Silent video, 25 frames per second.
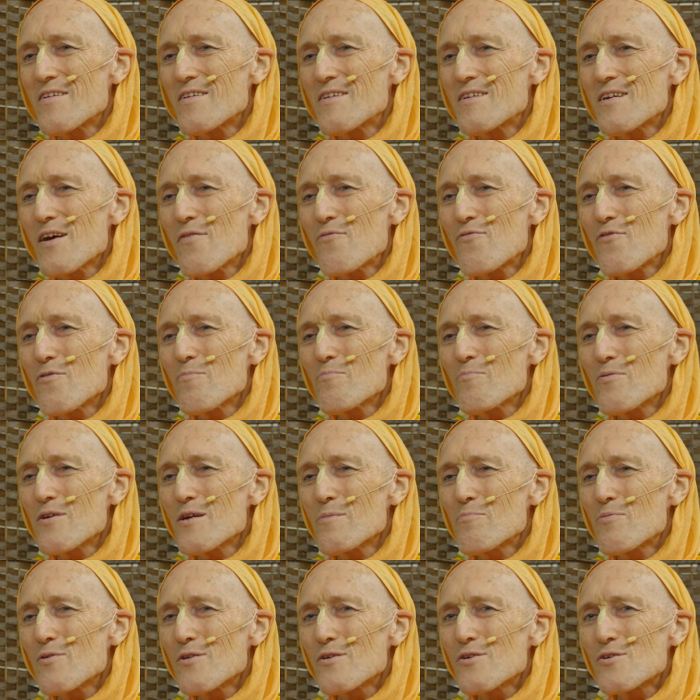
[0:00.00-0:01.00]
different
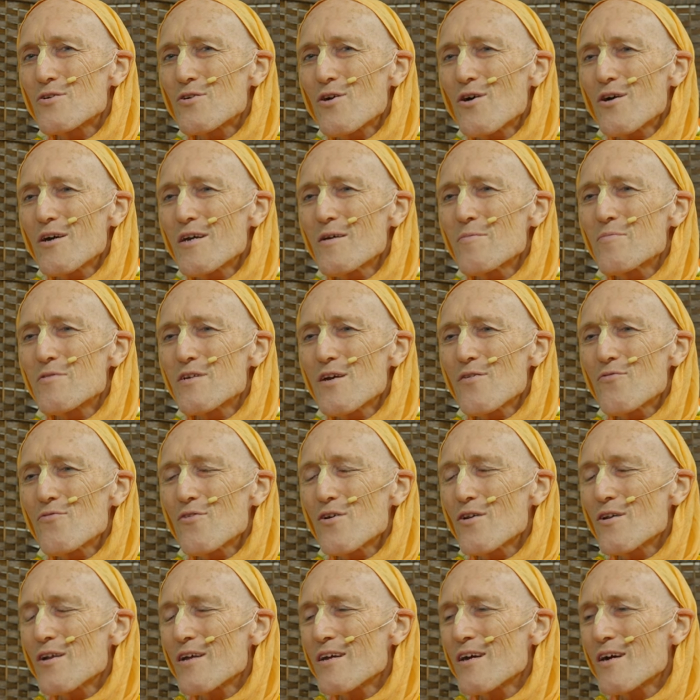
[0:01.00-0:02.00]
people saw him
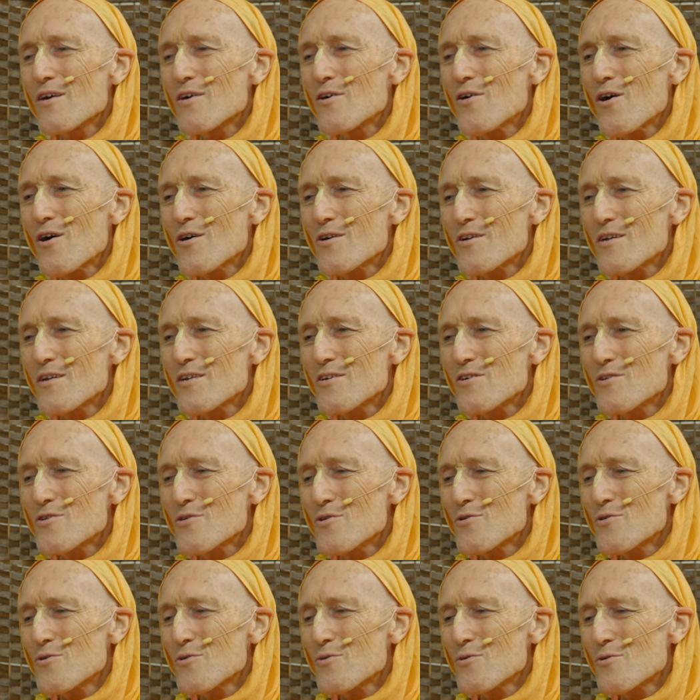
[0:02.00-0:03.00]
differently according
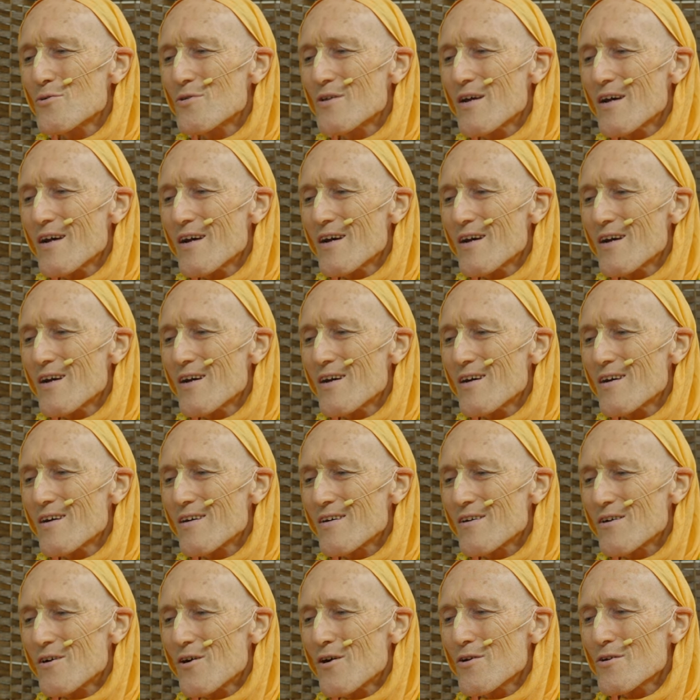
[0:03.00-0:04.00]
to
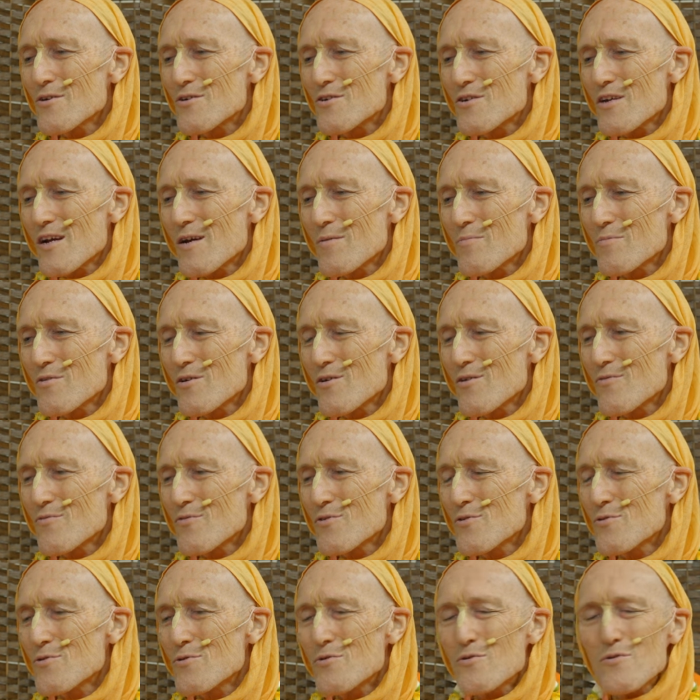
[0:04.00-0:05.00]
their concept of
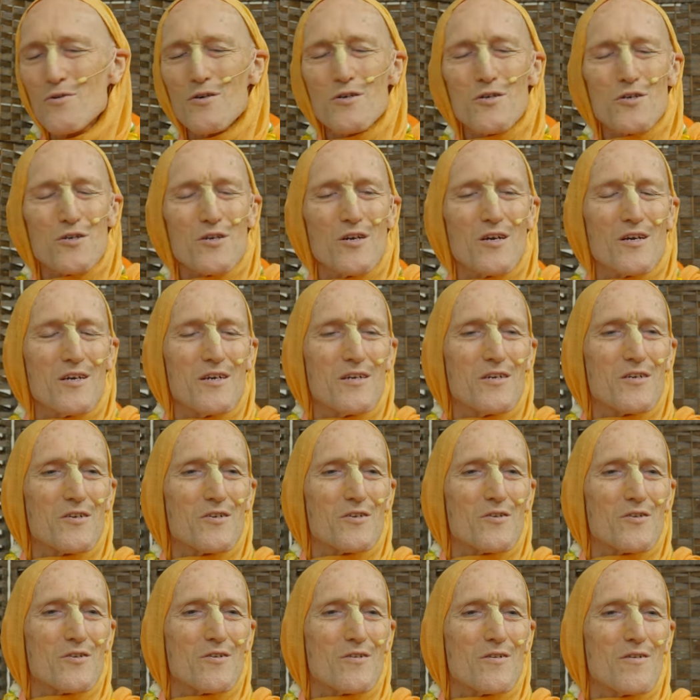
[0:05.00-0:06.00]
who Krishna
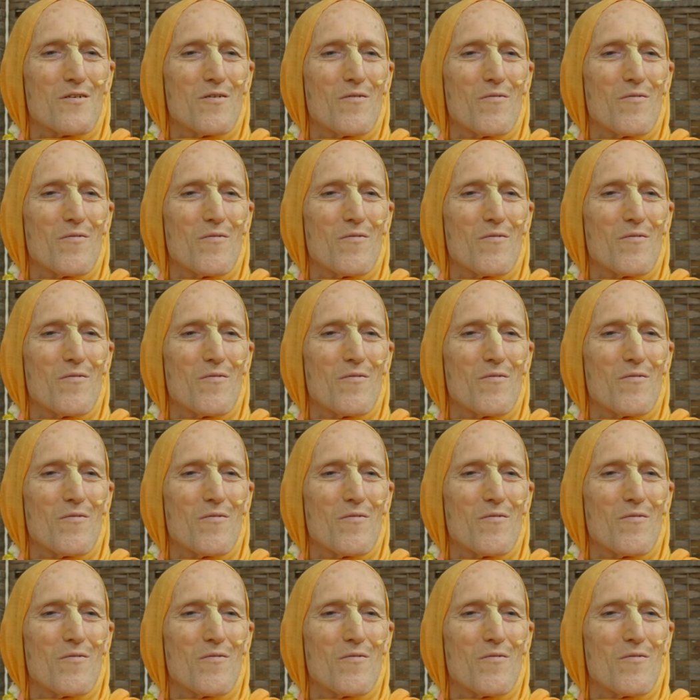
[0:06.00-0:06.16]
is.